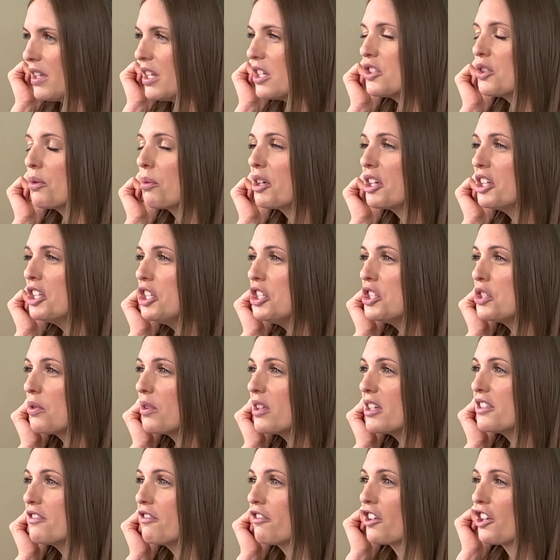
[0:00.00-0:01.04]
So we're gonna do
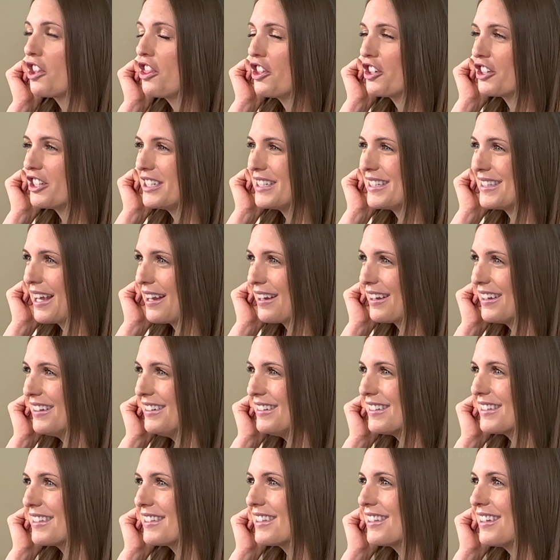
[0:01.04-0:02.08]
this for 30
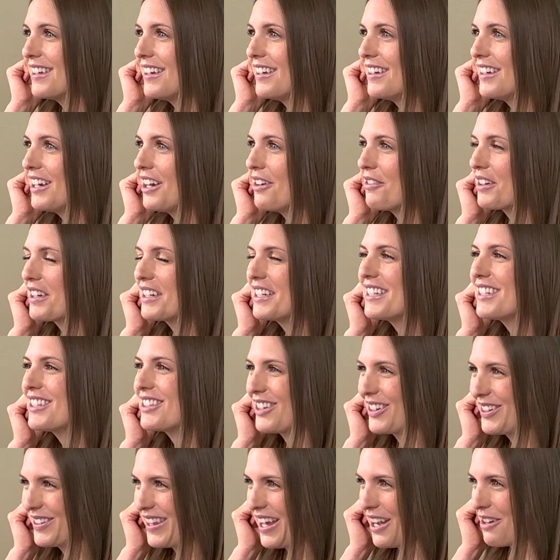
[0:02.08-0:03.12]
seconds. We're gonna
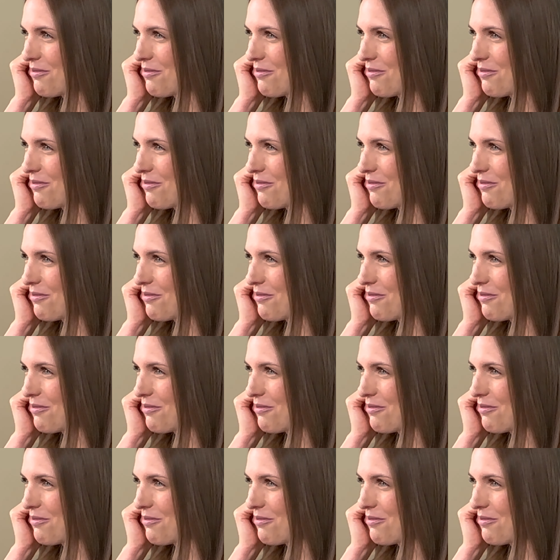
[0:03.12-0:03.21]
start that